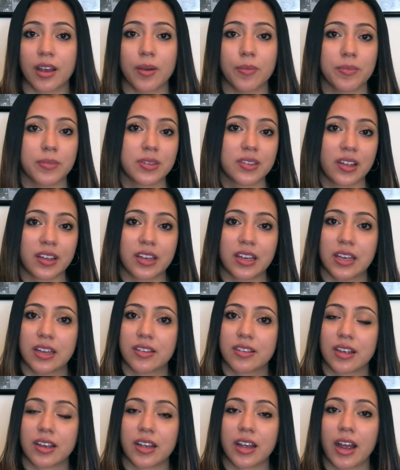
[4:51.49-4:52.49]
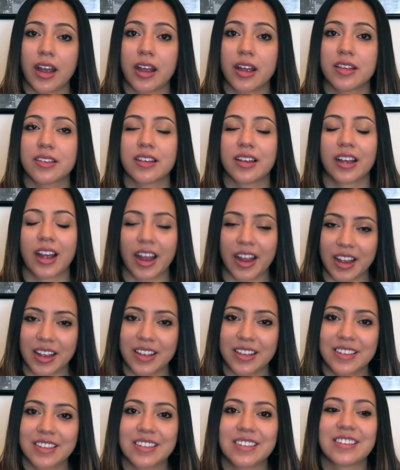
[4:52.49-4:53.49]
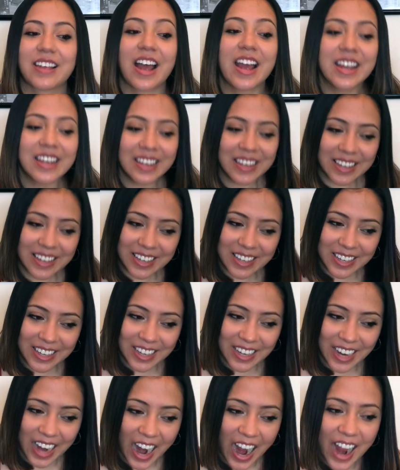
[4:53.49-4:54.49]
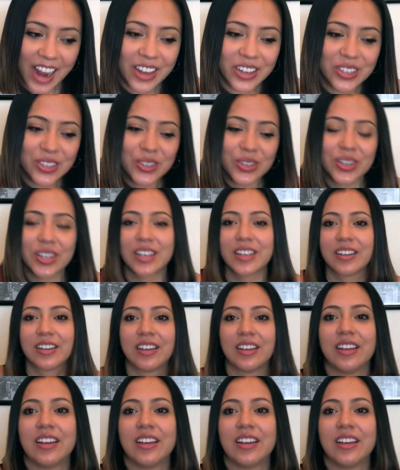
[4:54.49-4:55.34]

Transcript: um, psych psych psych psychiatry